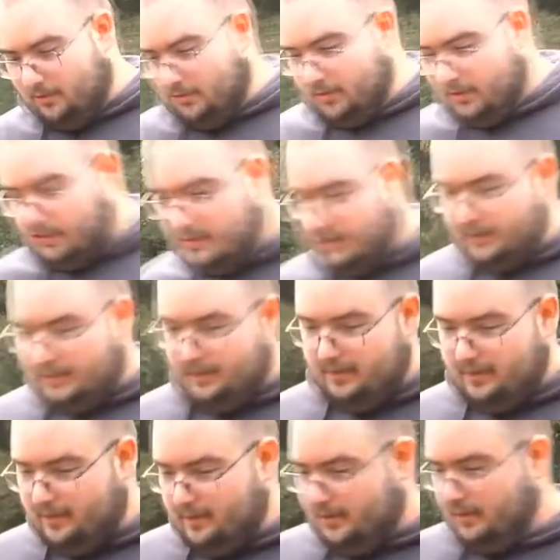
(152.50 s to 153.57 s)
So
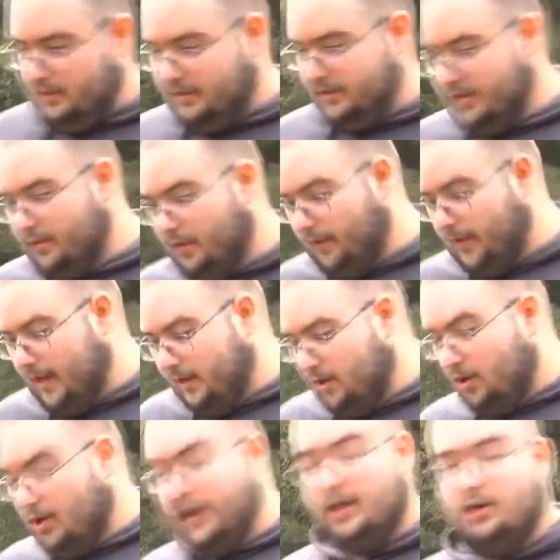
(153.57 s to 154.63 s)
let's see where we at
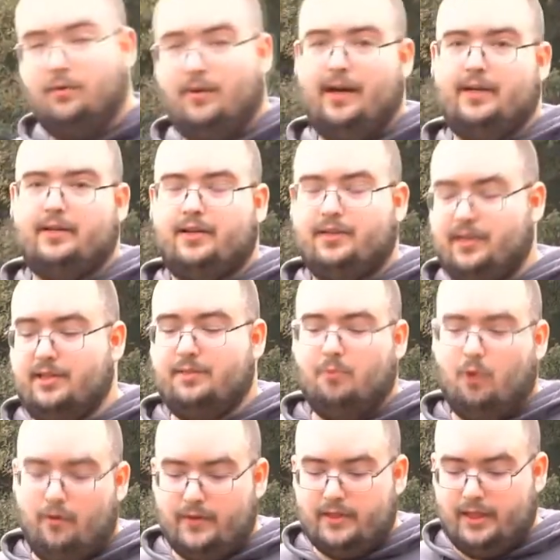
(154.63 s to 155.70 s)
cardio wise, because this is
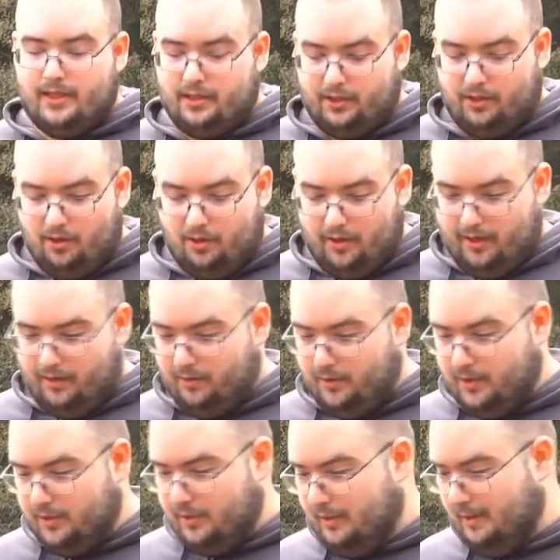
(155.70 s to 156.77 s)
more of a test of cardio.
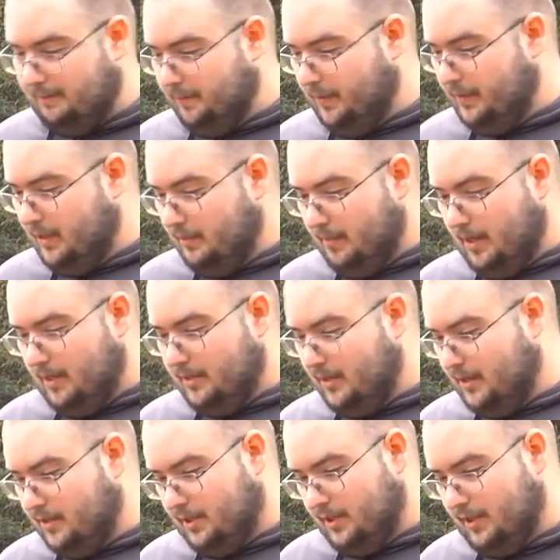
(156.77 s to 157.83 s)
Because we did a
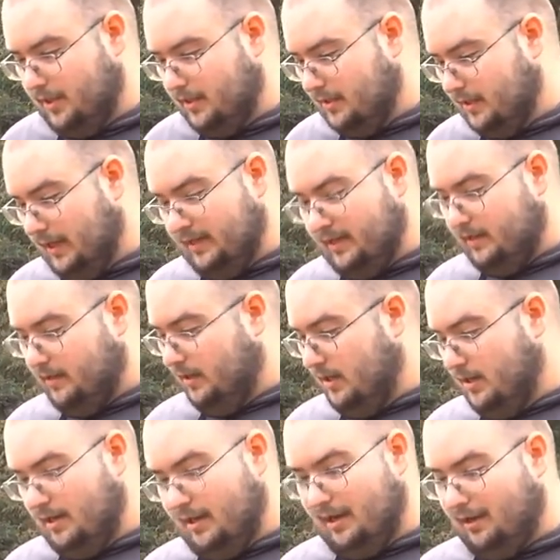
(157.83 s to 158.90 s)
montage of these, and I did
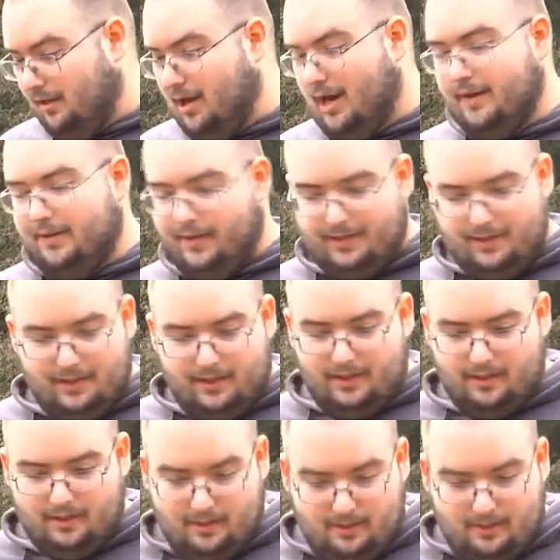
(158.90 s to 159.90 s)
a lot that day.